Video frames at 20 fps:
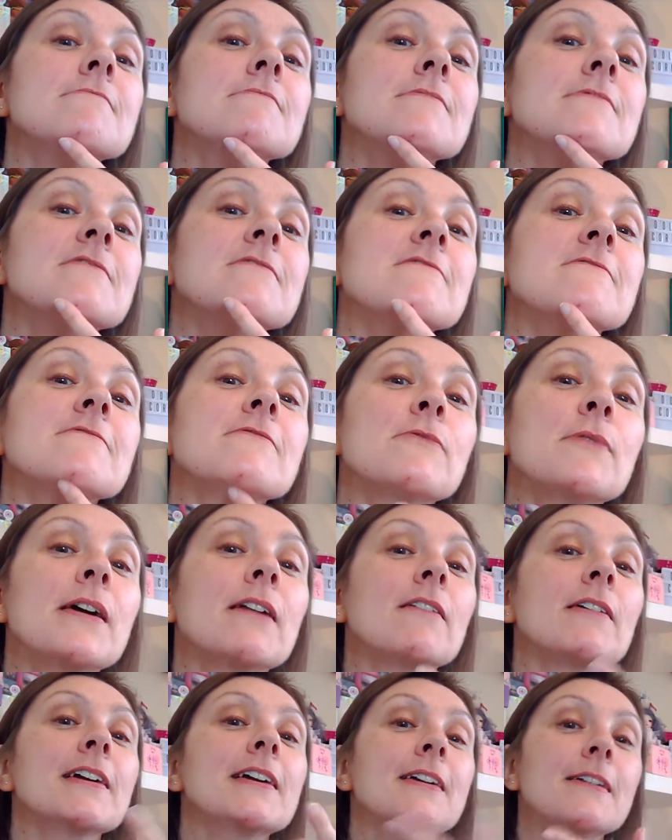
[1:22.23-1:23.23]
of where
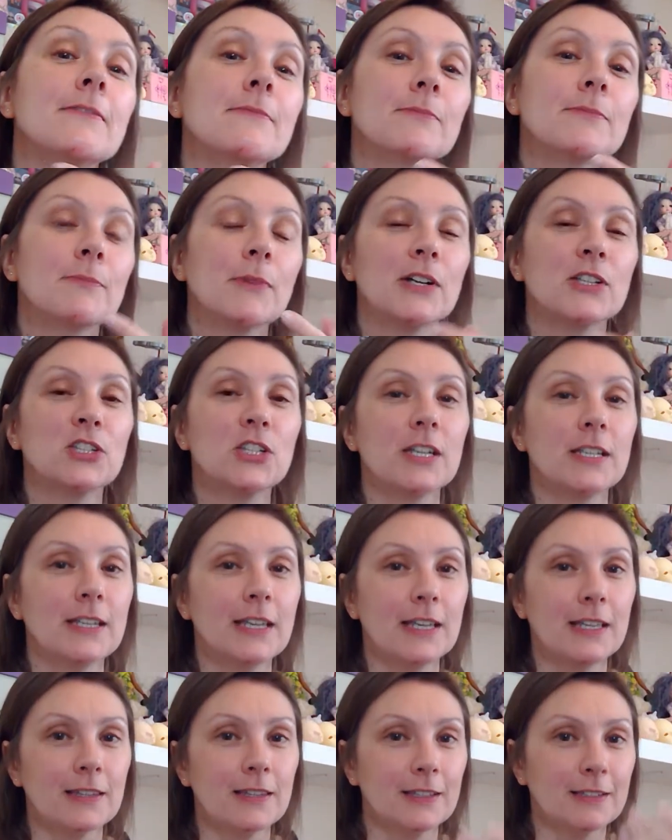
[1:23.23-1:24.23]
my chin
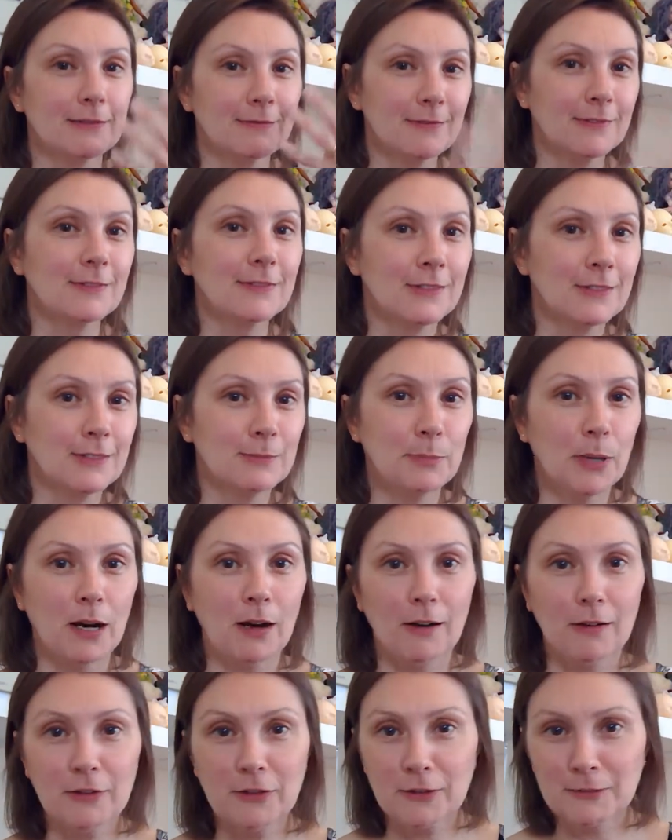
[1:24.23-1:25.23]
hit the
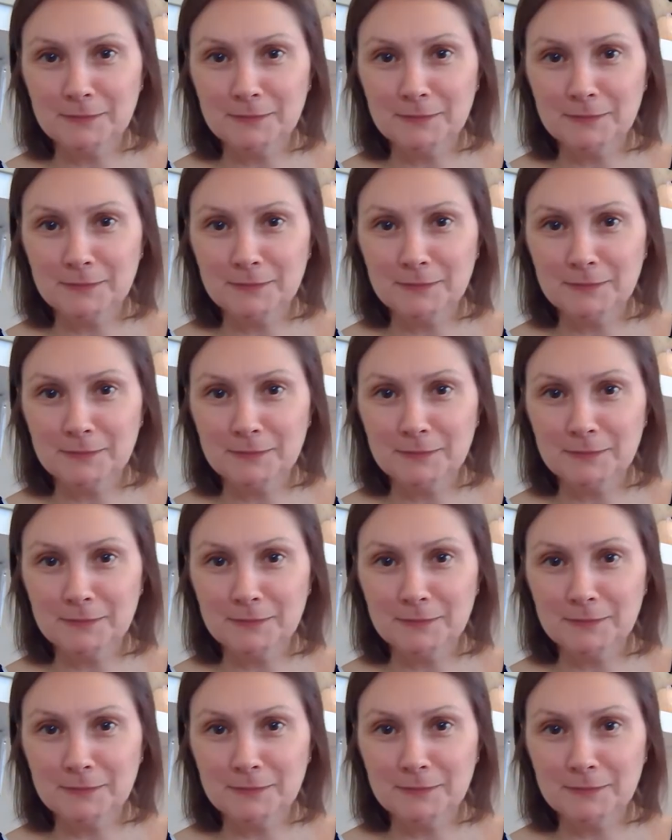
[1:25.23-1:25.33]
path.